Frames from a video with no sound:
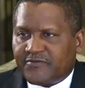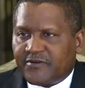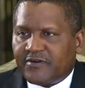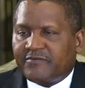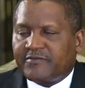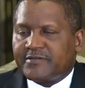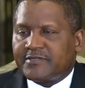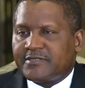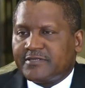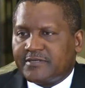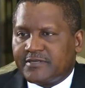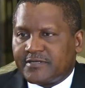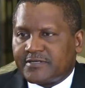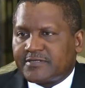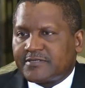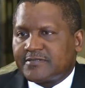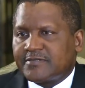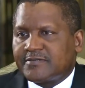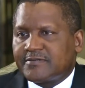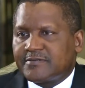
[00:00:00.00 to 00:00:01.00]
Poverty,
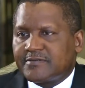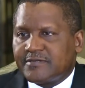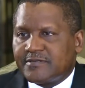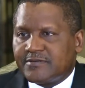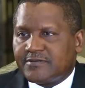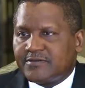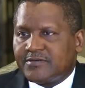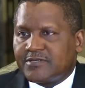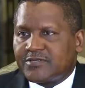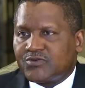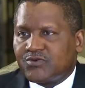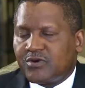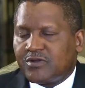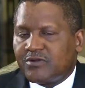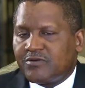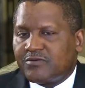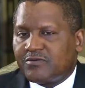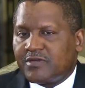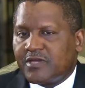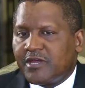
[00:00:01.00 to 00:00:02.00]
yes. You know, it's
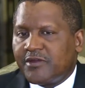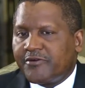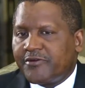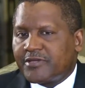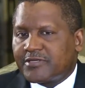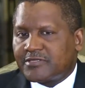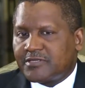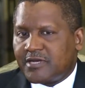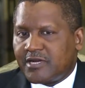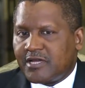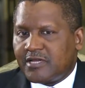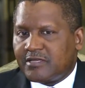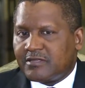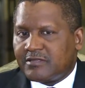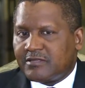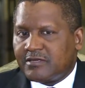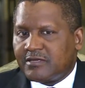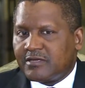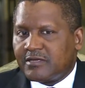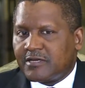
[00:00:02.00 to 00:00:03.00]
one of the areas that I
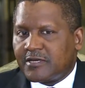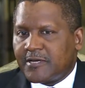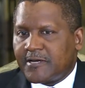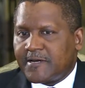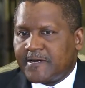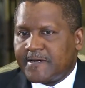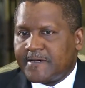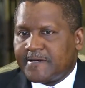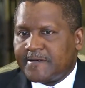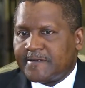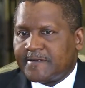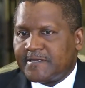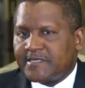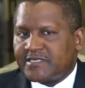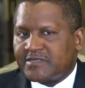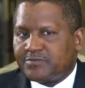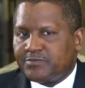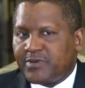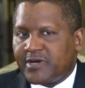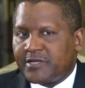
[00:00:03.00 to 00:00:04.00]
think
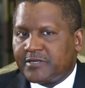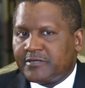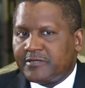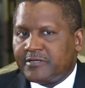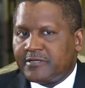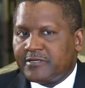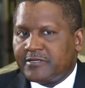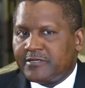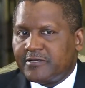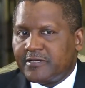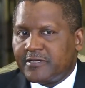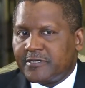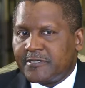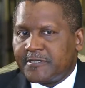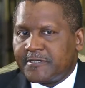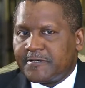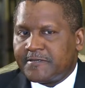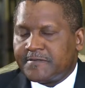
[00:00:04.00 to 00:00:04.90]
is badly,